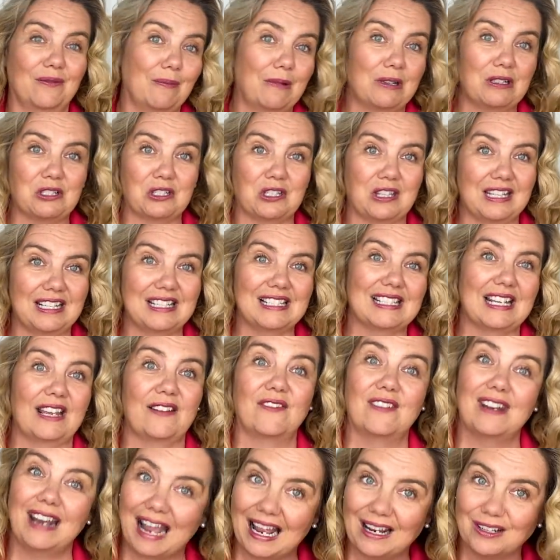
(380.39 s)
much things
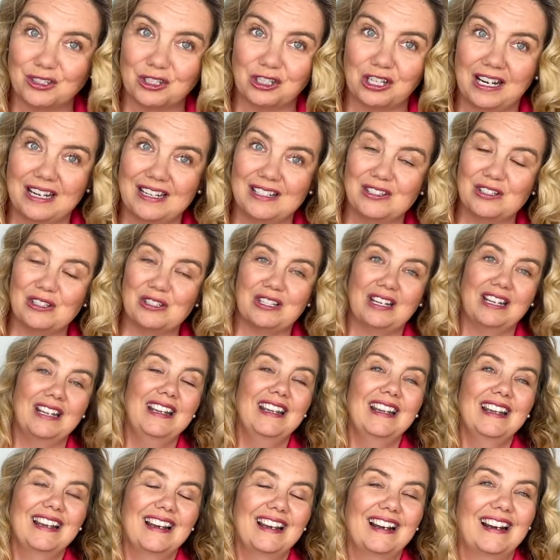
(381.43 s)
have not changed
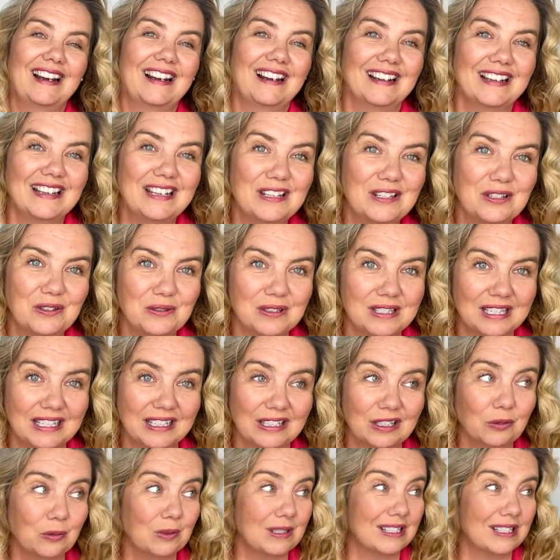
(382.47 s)
in New Zealand.